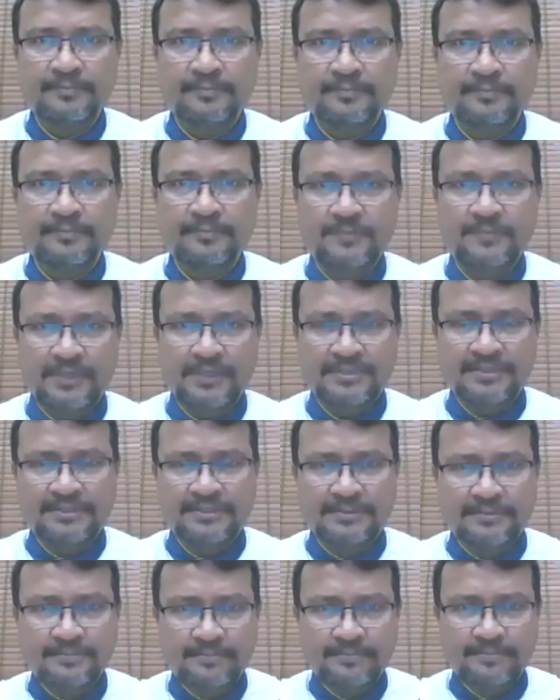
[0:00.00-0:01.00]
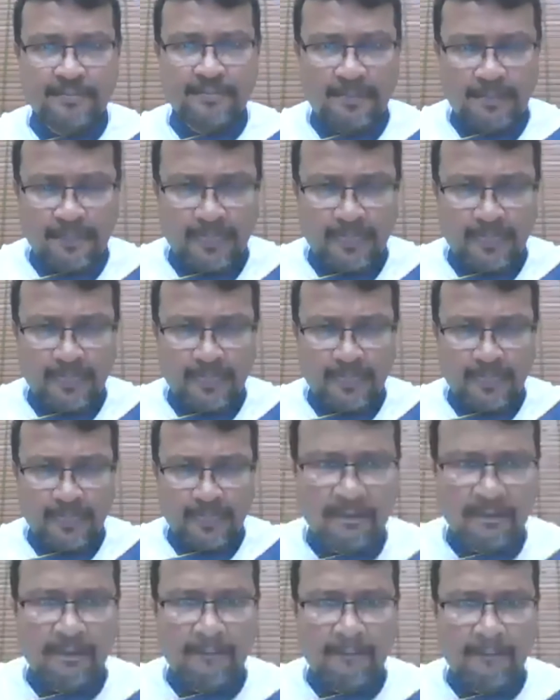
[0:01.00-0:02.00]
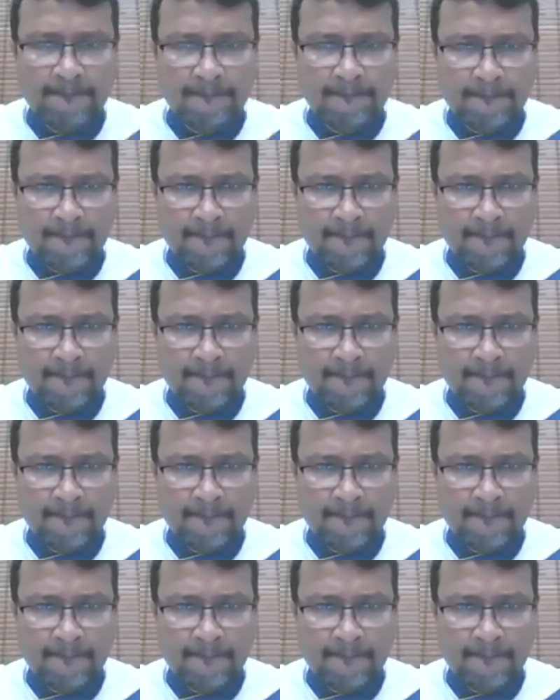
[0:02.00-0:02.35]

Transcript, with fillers: Yes. We get uh, the